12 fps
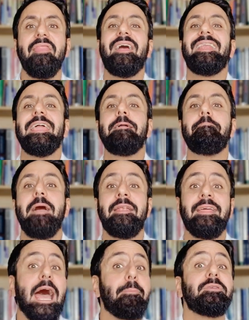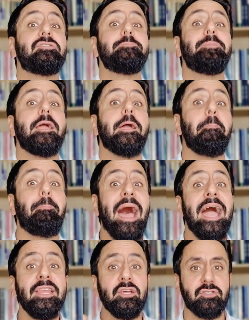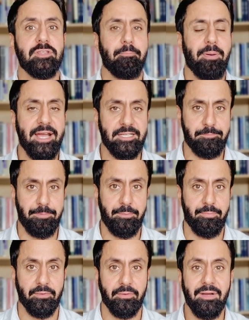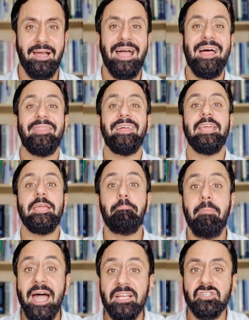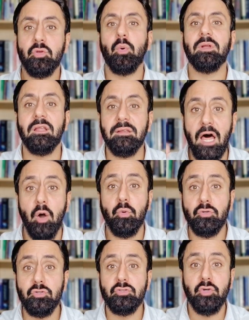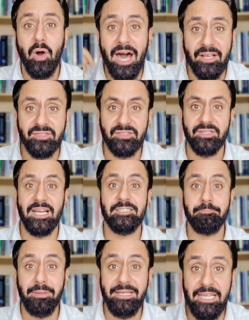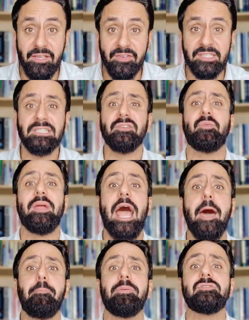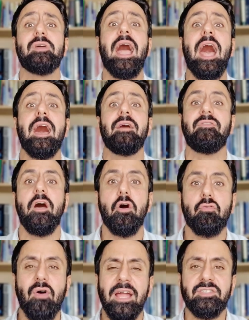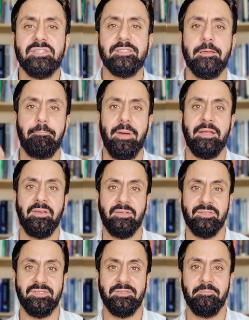then im and it happened to be a companion to the pious people, then imagine what Allah would do to us as believers if we happen to have righteous companions.